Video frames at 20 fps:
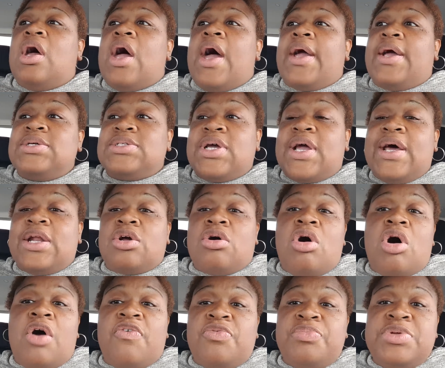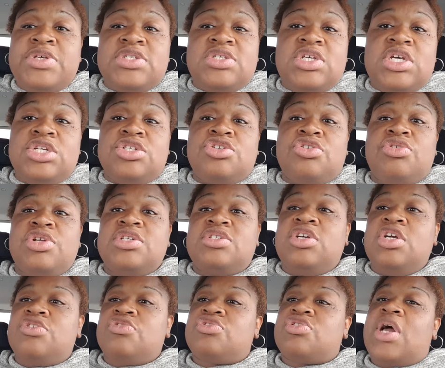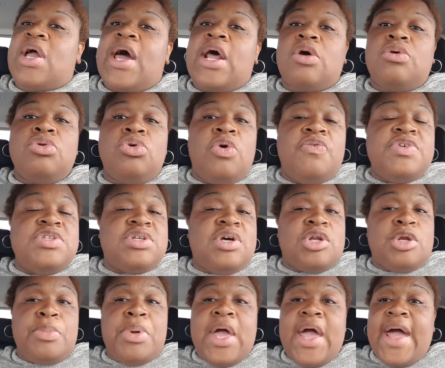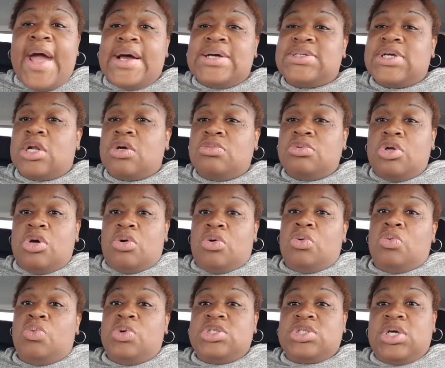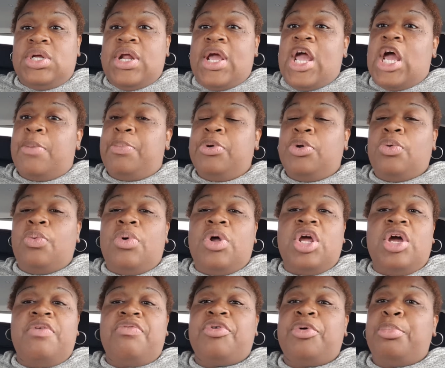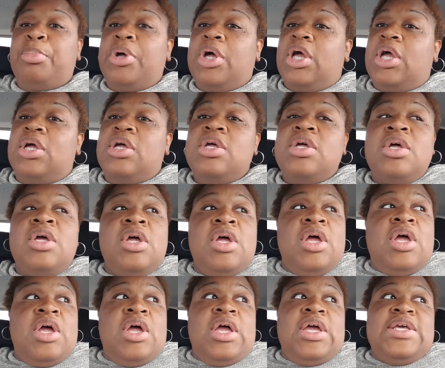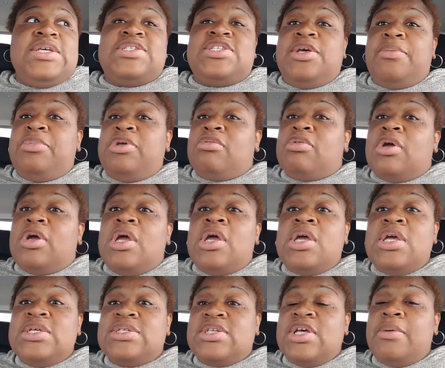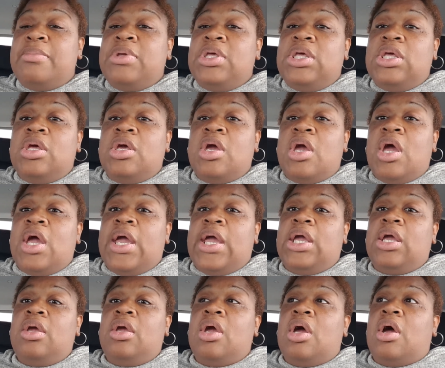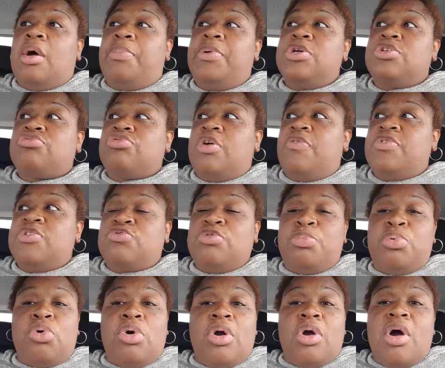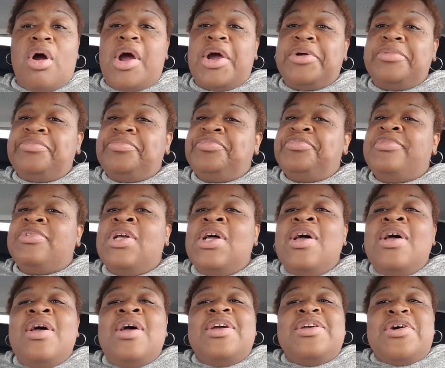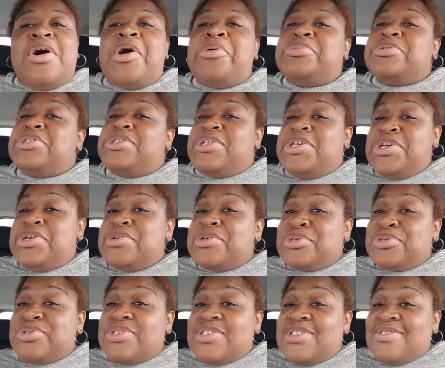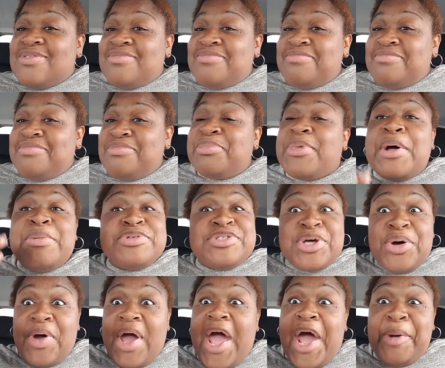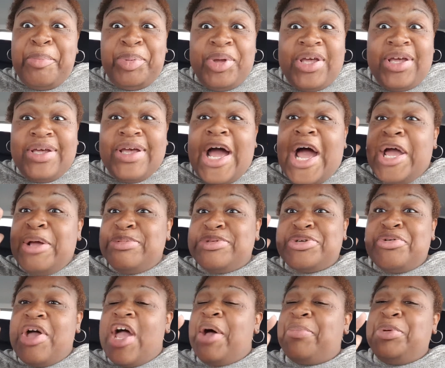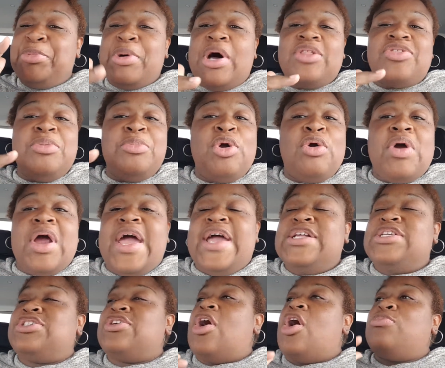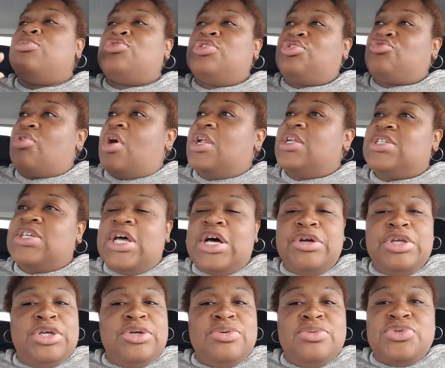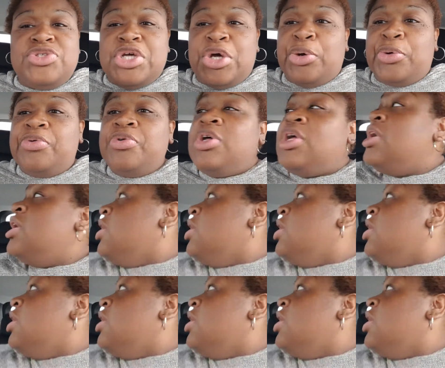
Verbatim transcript: because I got a call from his teacher, and his teacher's like, I don't know if he's gonna pass. I don't know what's gonna happen or whatever. But he sent me re- he sent me a, a, picture of his report card. Y'all I was in tears, but I'm so happy. I am so happy about them grades, y'all. I'm just trying to tell you. So,